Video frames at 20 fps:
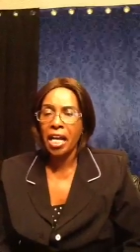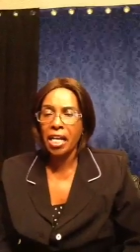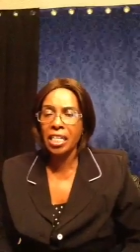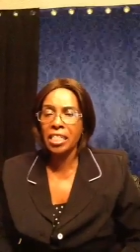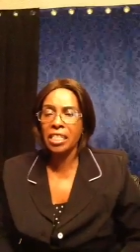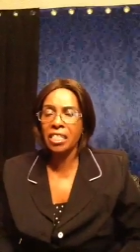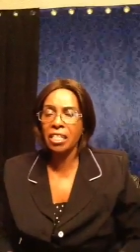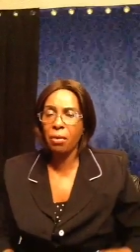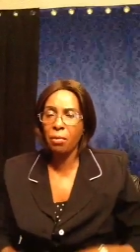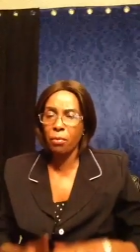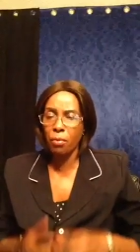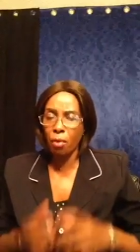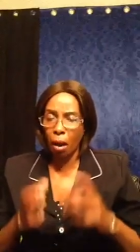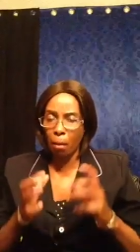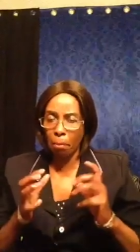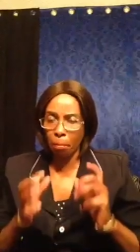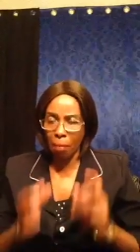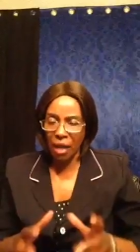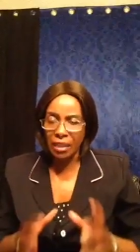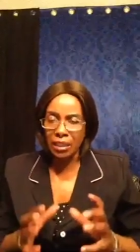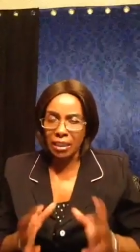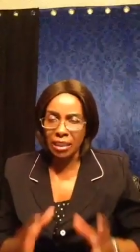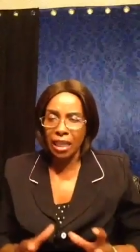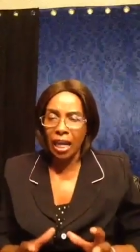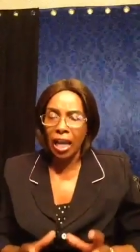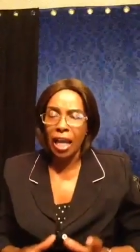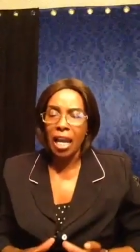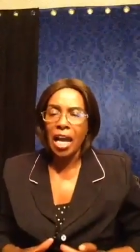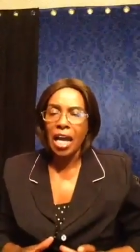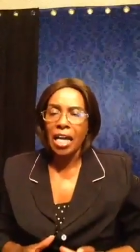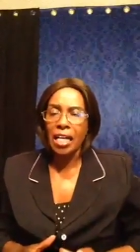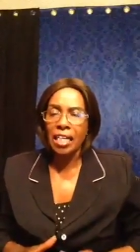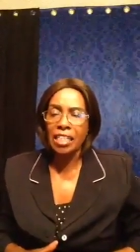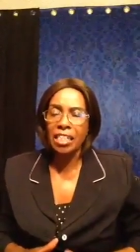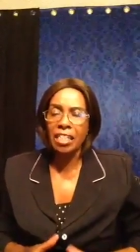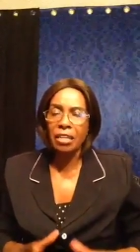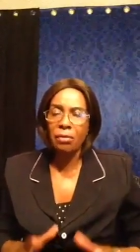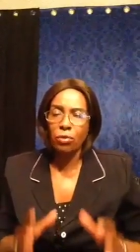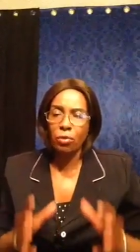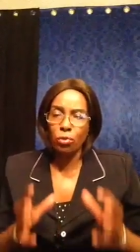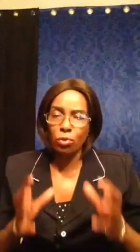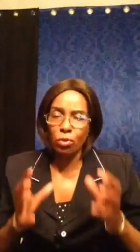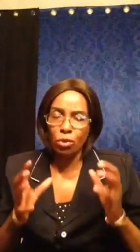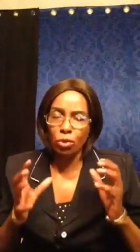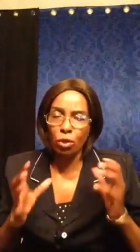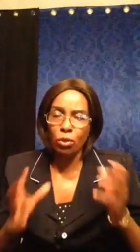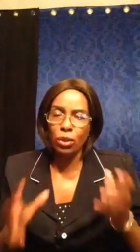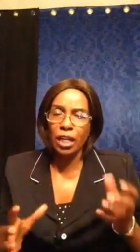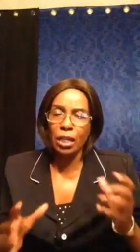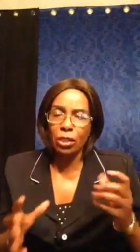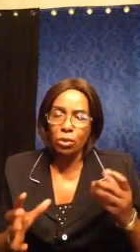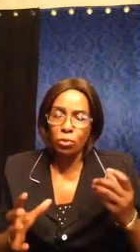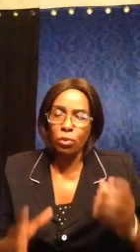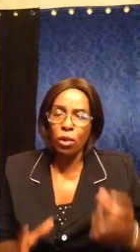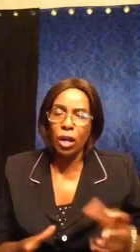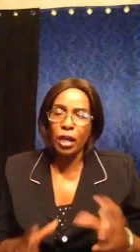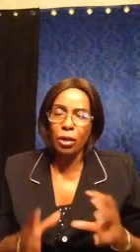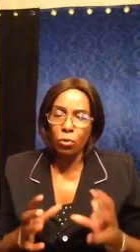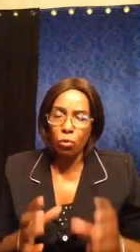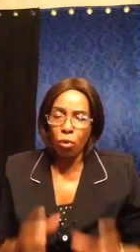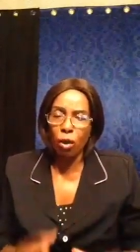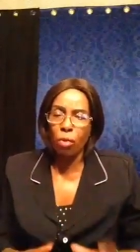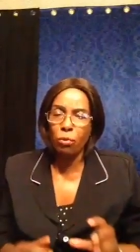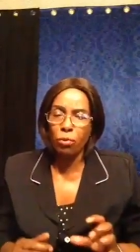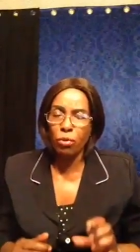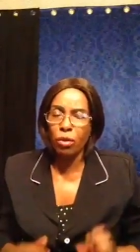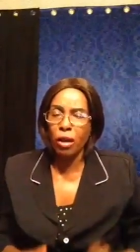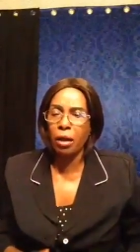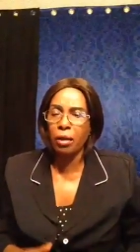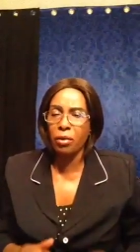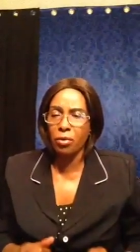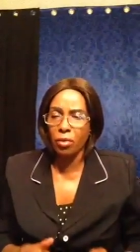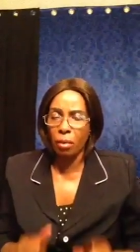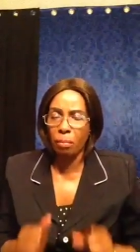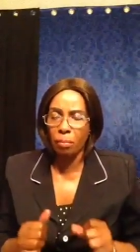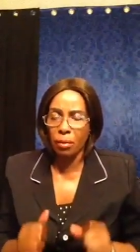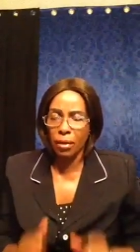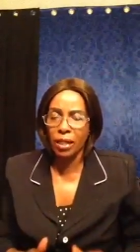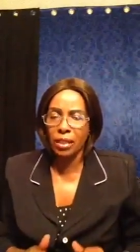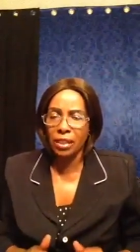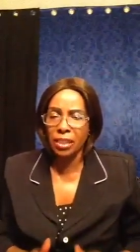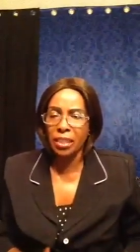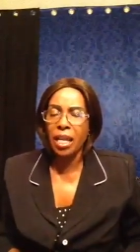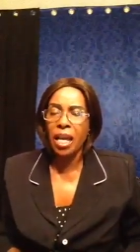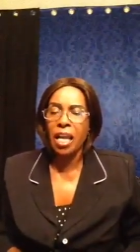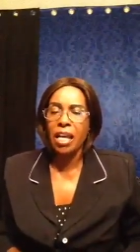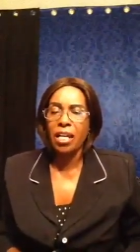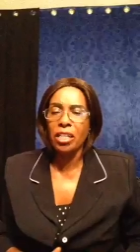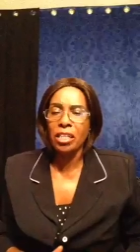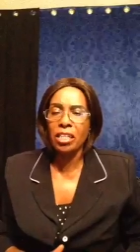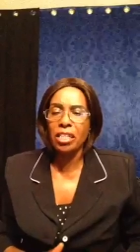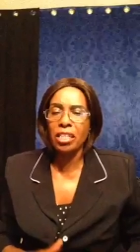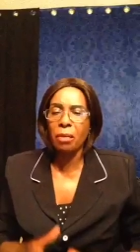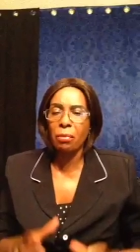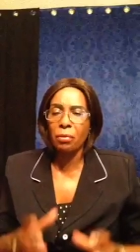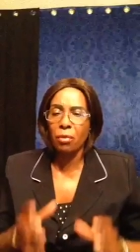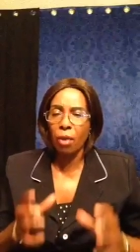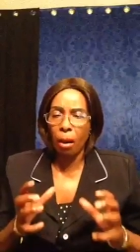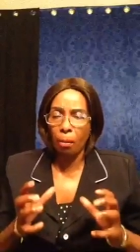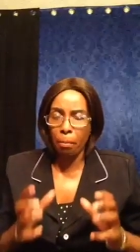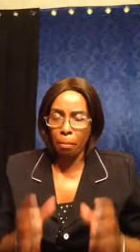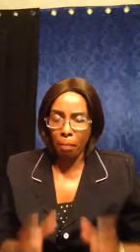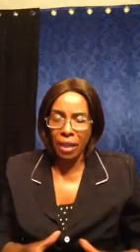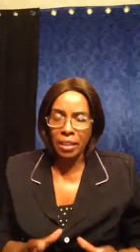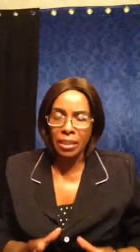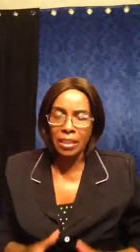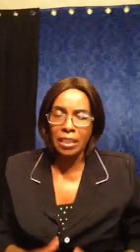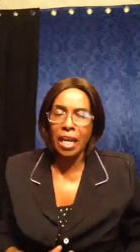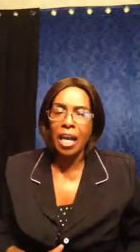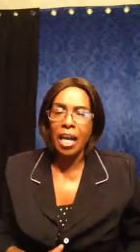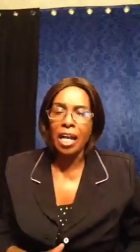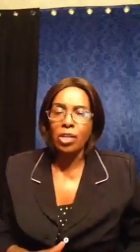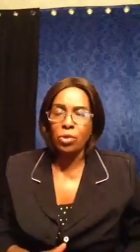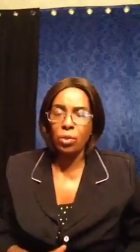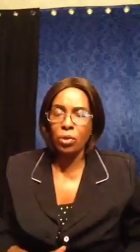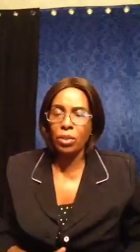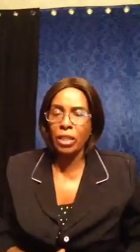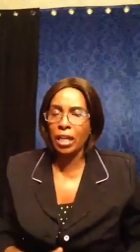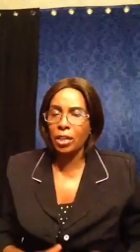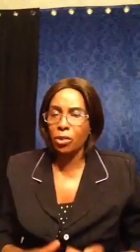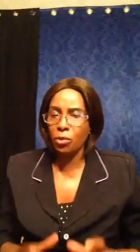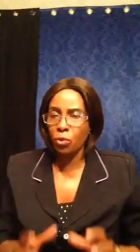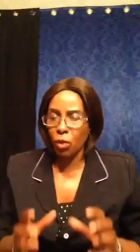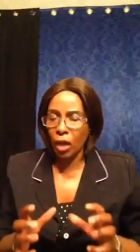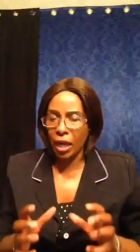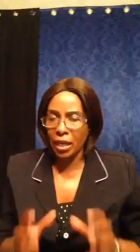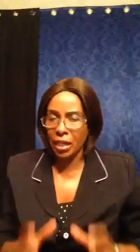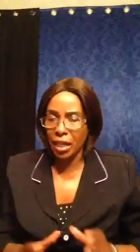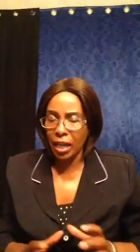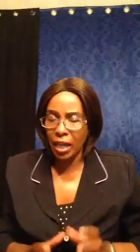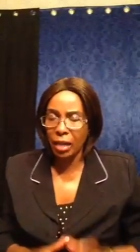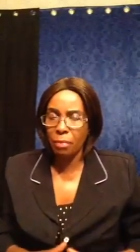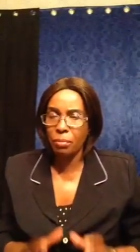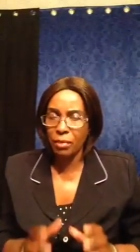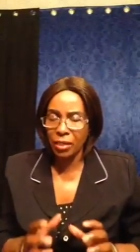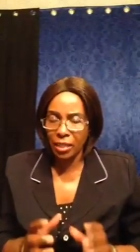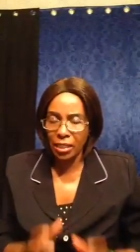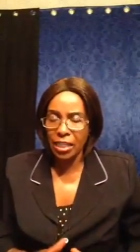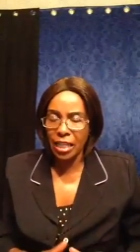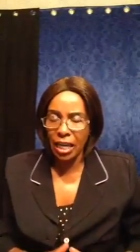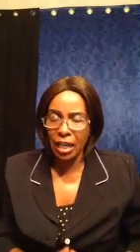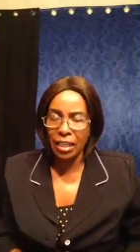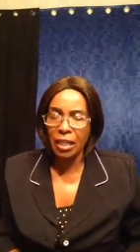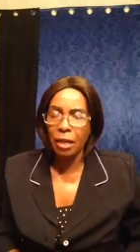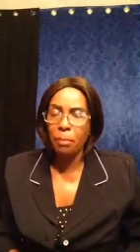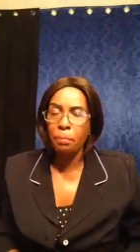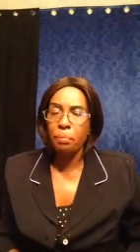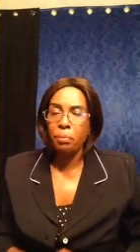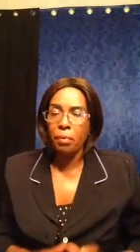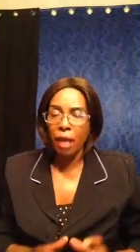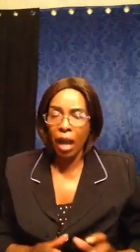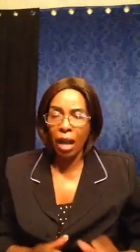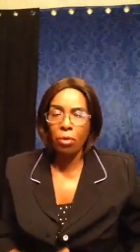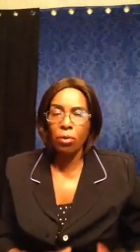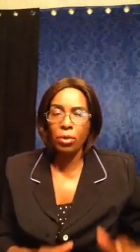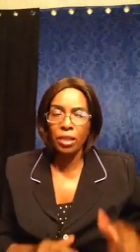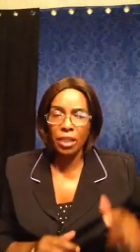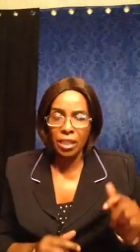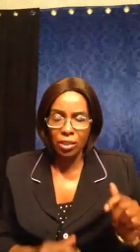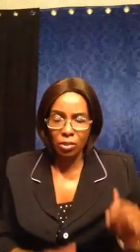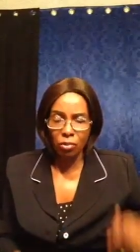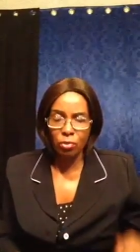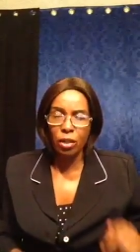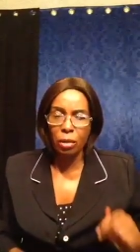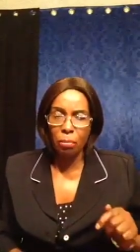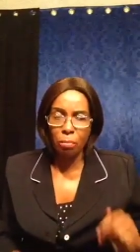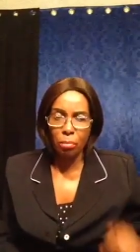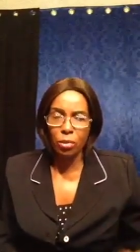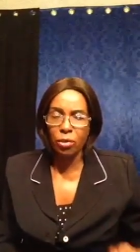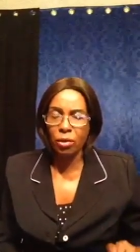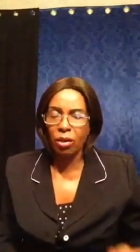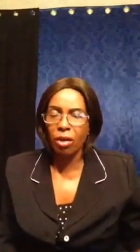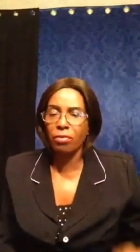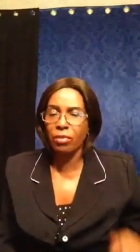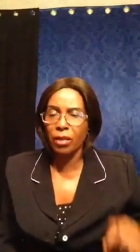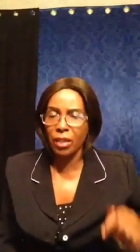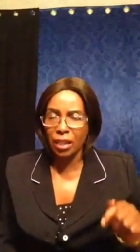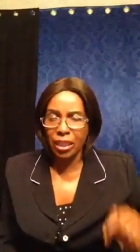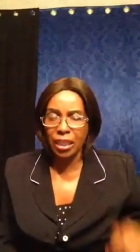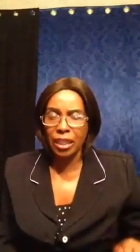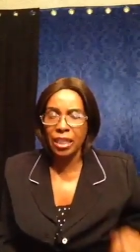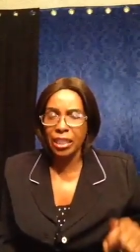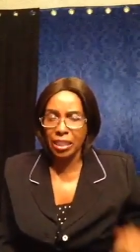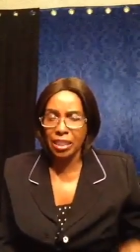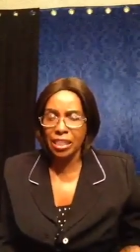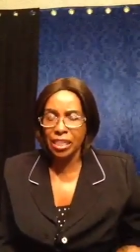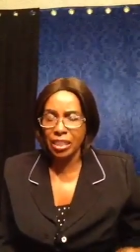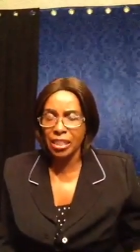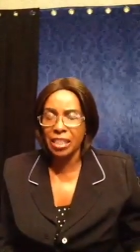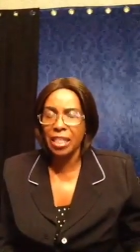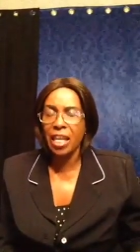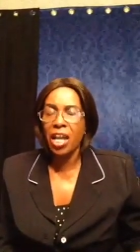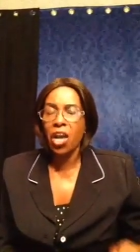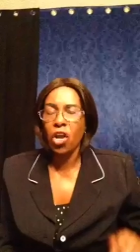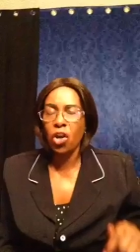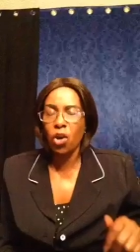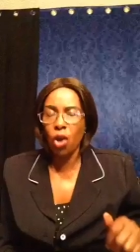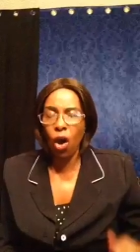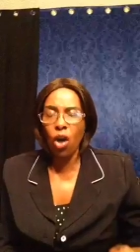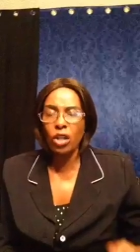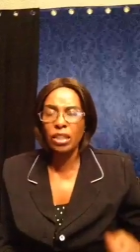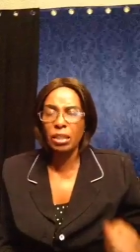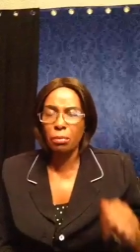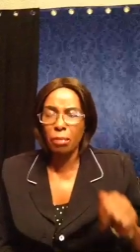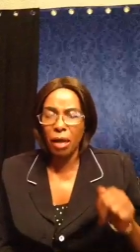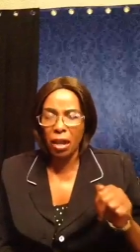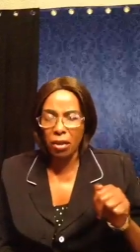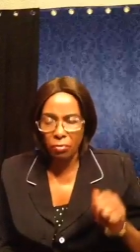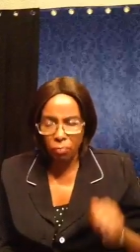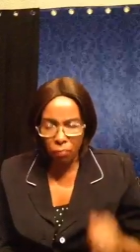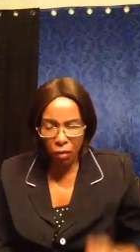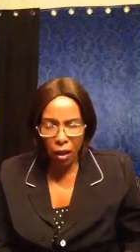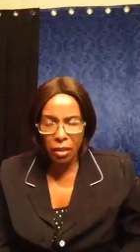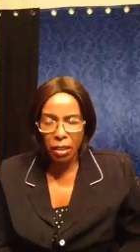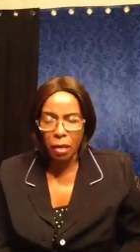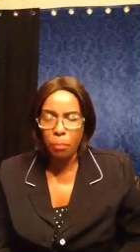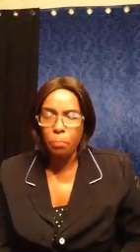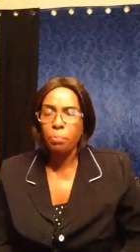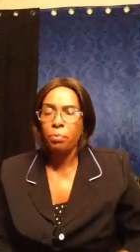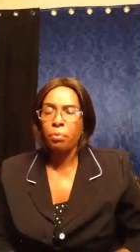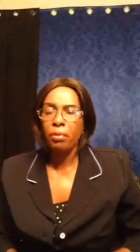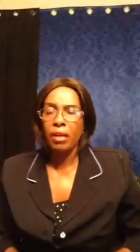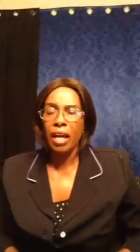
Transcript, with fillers: receive your partner. Receive so that you can warm your, your place. Receive your partner so that you can help each other. According to the book of Ecclesiastes, Lord, my Father,